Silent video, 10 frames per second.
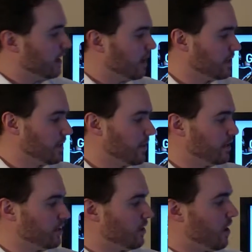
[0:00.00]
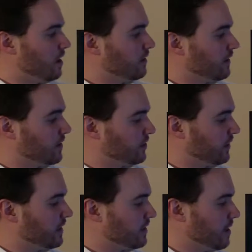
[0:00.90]
As I mentioned, all of our
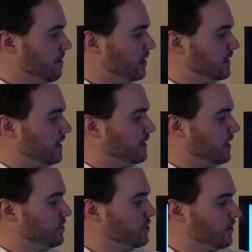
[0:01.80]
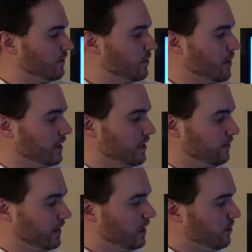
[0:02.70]
screens are multi-touch, so if you wanted a
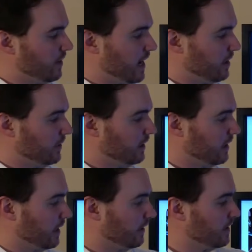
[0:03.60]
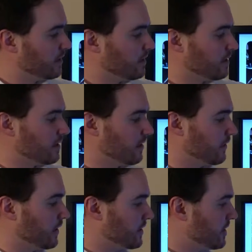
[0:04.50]
video gallery like this is a
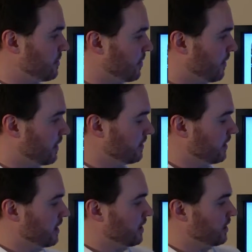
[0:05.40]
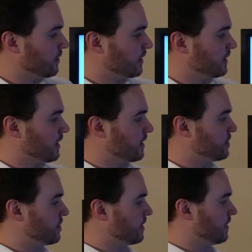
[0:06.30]
very simple one. You can
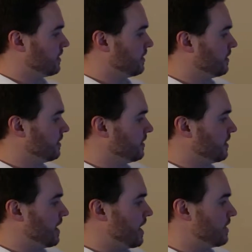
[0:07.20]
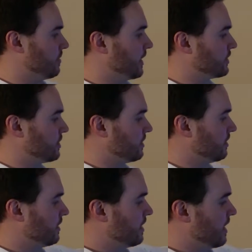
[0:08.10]
touch on the picture.